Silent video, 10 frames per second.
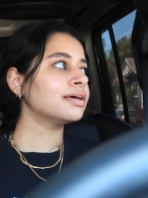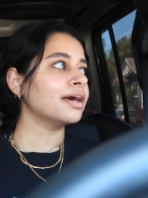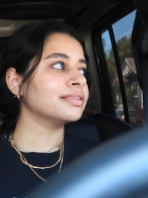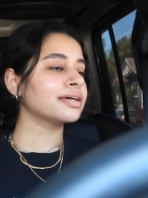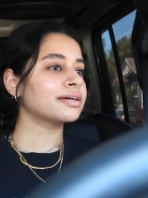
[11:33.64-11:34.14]

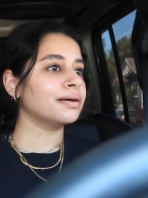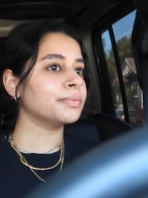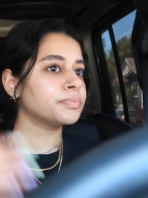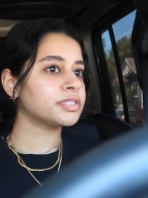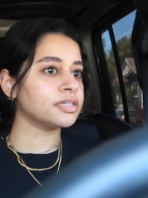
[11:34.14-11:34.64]
And like I'm
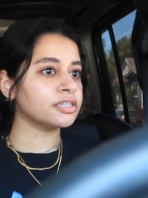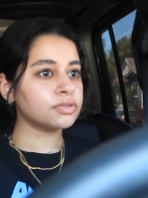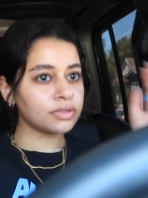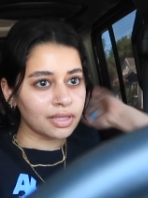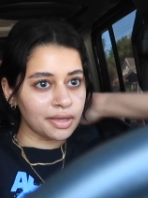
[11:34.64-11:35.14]

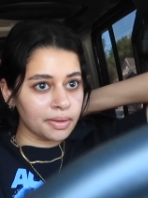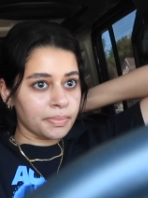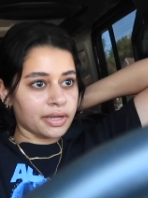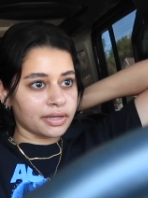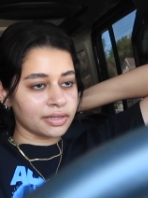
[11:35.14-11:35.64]
obsessed with
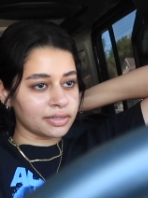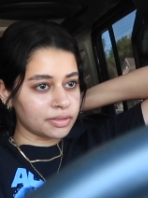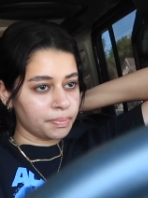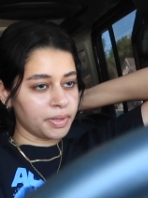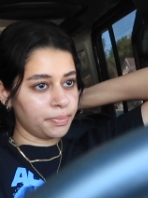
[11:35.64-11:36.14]
them
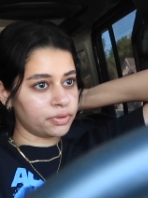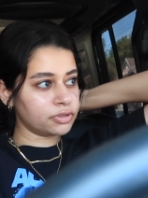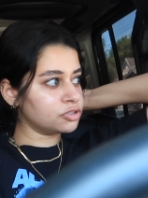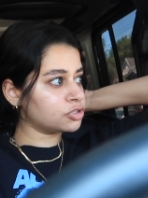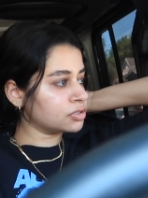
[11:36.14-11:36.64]
and people
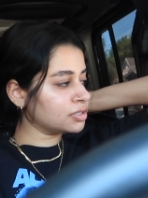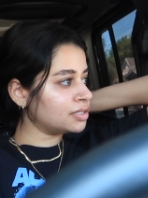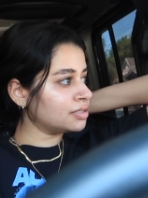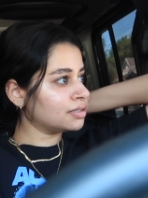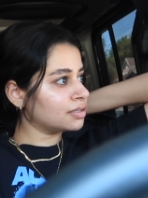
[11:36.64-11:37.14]

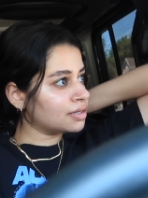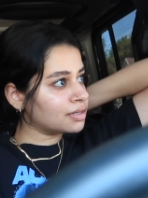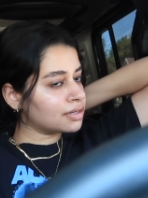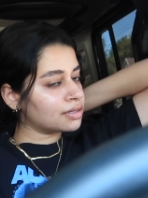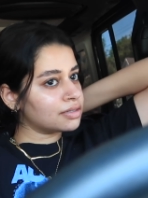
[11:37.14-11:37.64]
usually
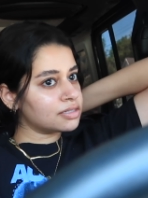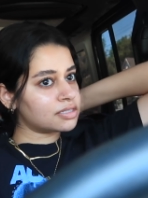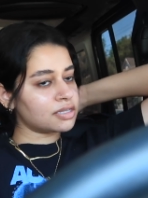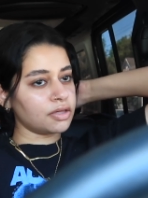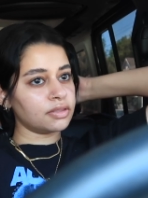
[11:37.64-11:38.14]

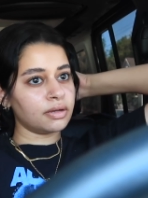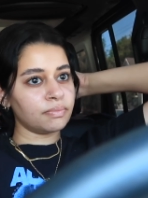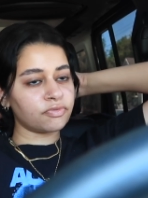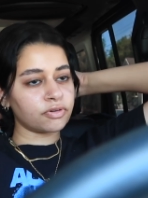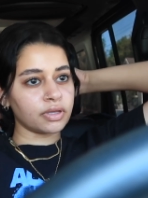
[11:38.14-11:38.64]
sell
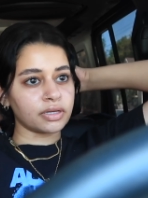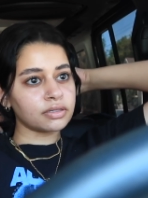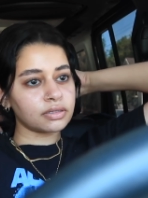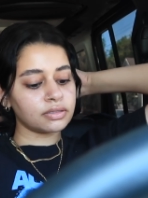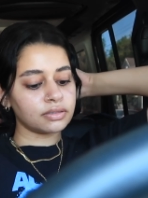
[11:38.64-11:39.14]
them for
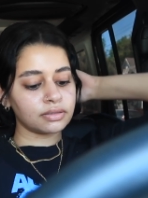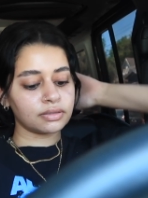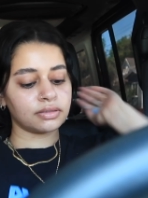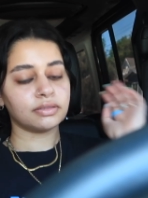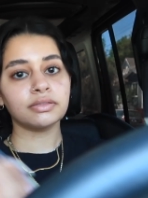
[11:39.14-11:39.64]
like
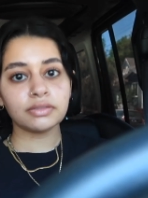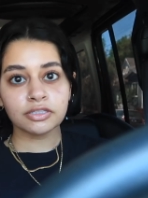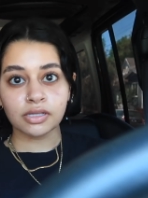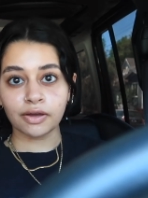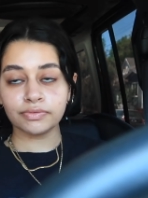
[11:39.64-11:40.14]

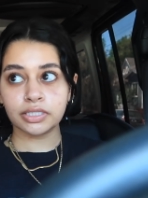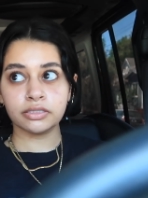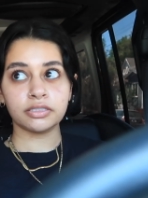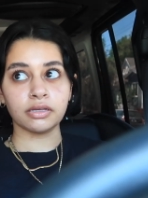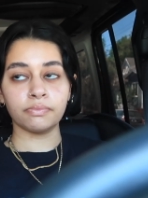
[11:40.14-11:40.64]
I've
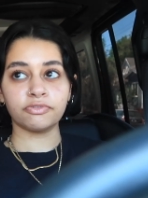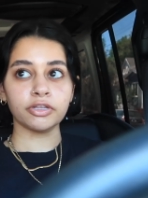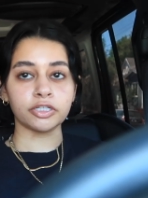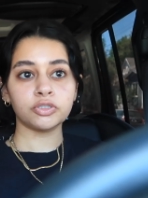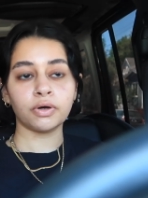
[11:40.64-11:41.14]
seen some for
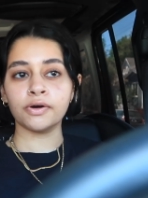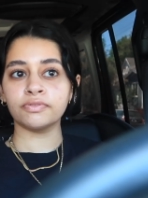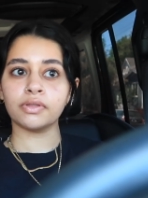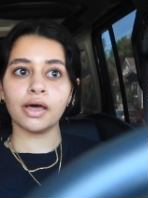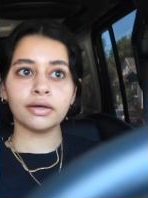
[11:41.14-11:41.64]
like
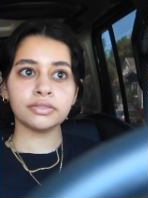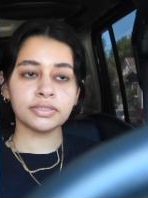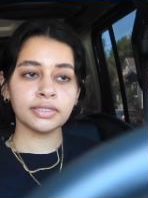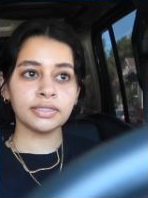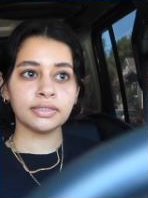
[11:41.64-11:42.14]

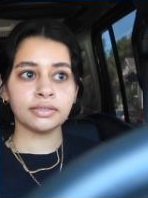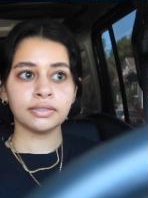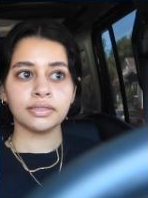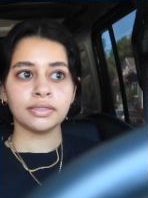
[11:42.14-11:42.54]
12,000,